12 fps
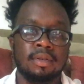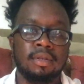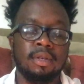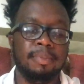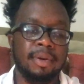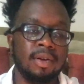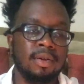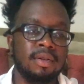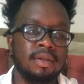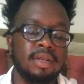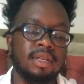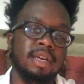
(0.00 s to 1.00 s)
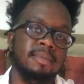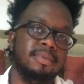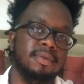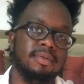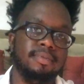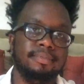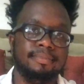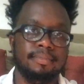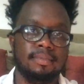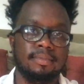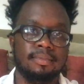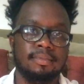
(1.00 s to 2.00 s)
to build the
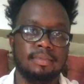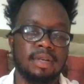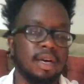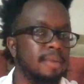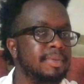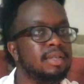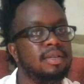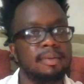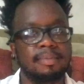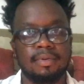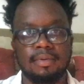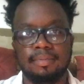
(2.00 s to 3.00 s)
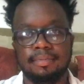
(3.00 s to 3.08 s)
temple, Solomon's temple.